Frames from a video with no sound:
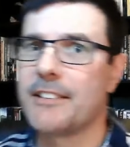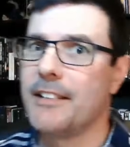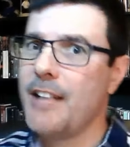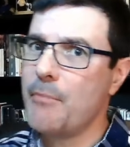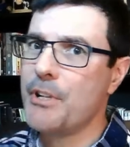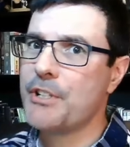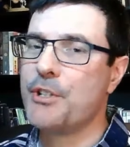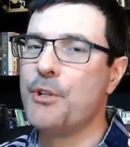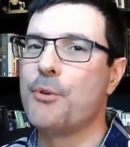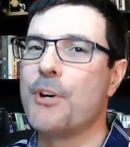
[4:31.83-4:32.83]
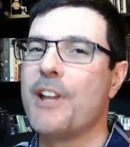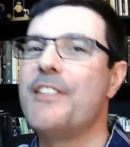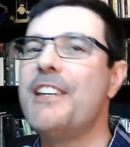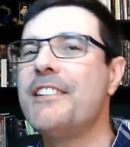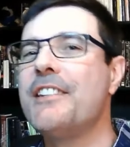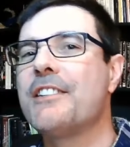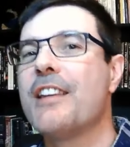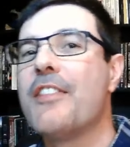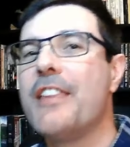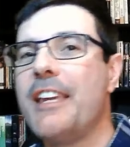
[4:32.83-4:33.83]
number 2. This is
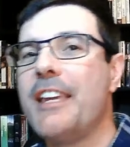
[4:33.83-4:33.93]
the